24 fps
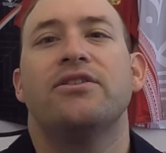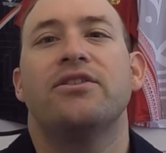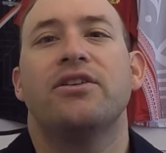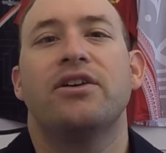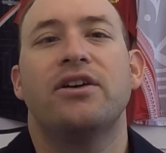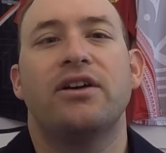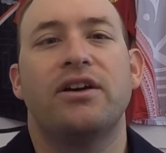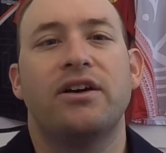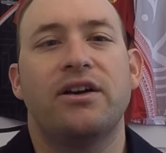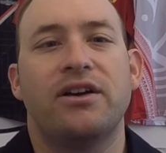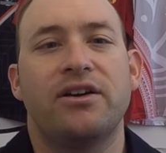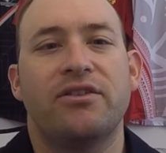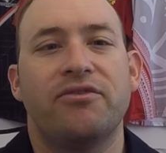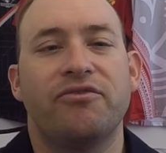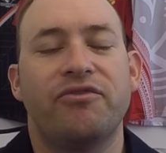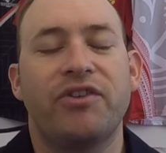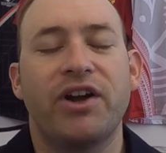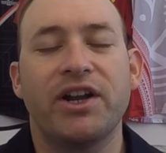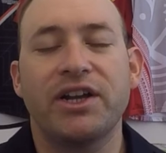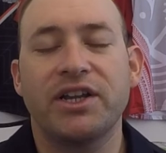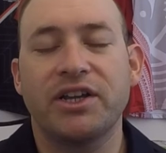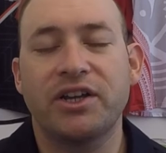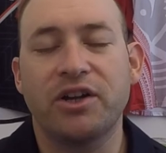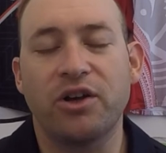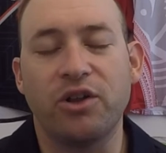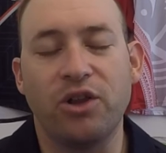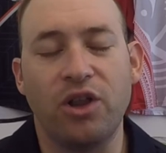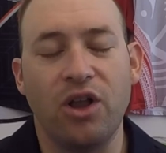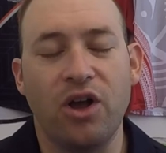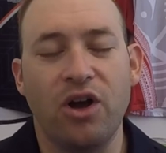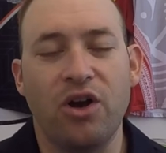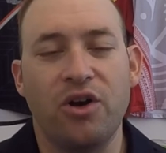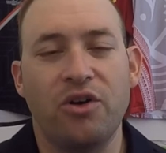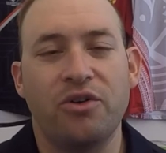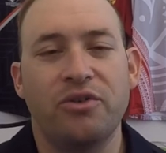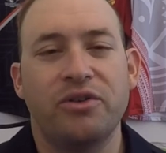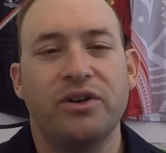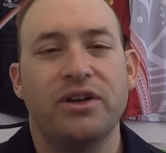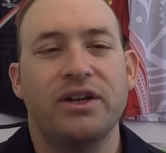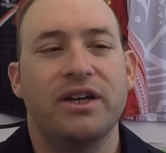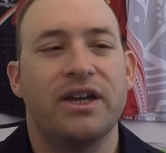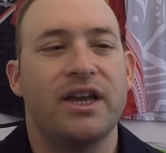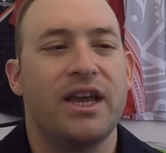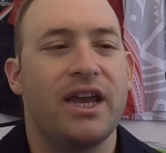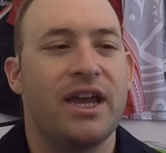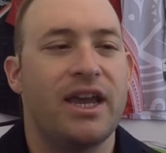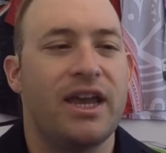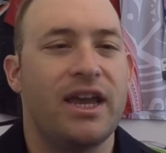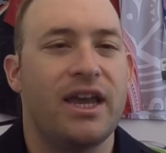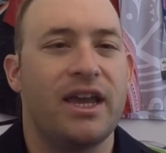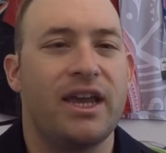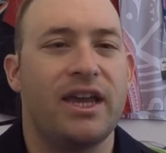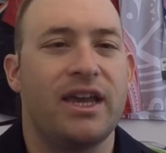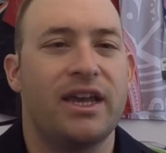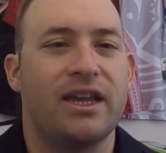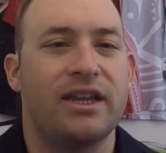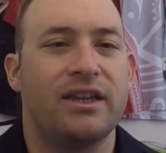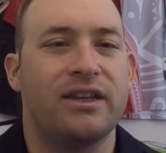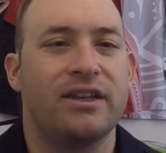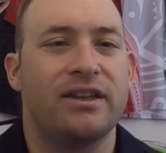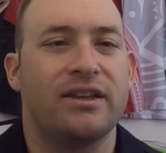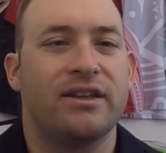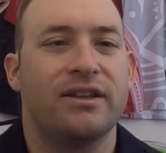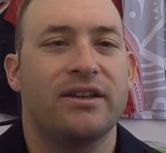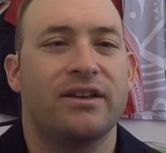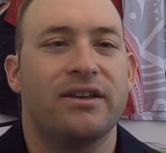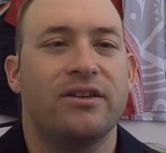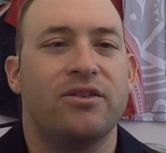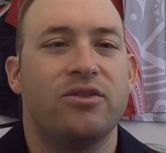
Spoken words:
Vainikolo, and,